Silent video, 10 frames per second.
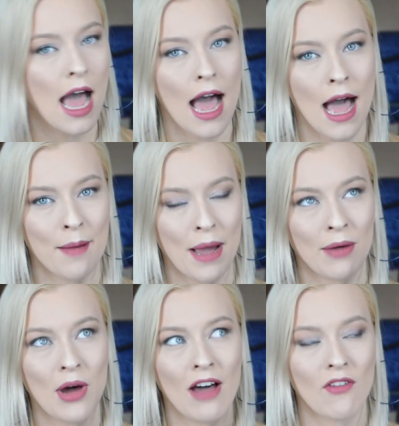I
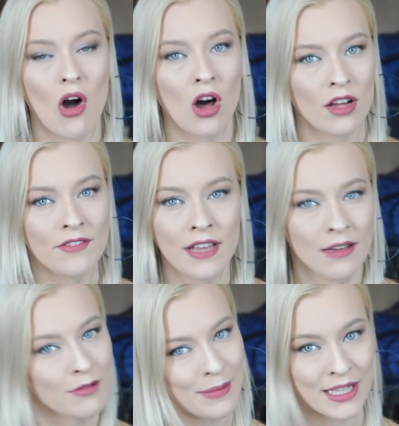will have all of the
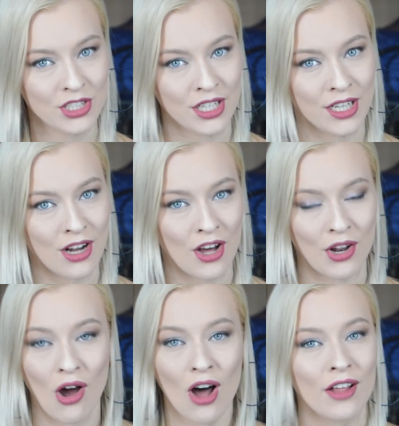information on
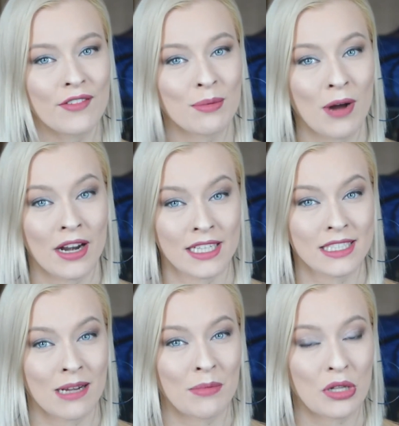all of the products
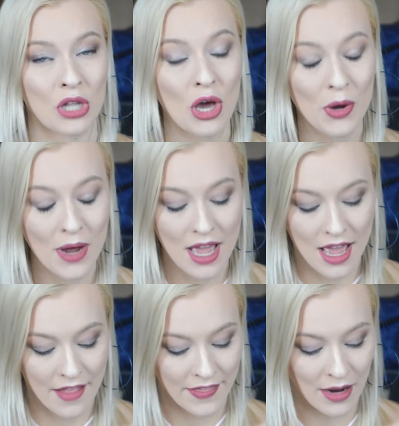down below.
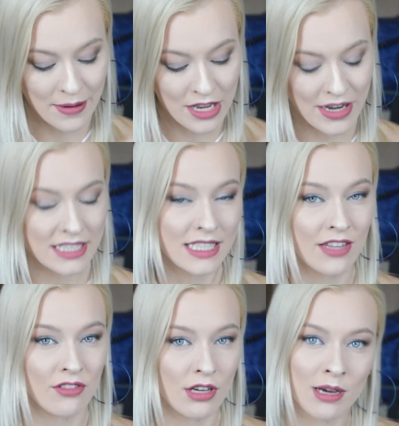That way you guys
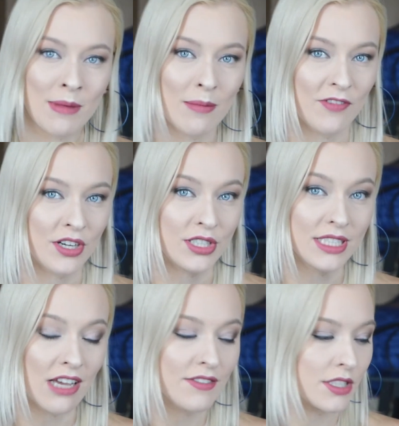can look them up for
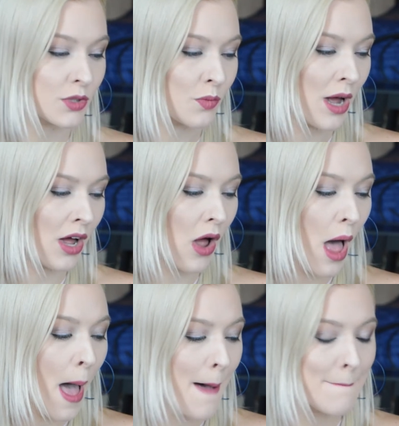yourselves as well.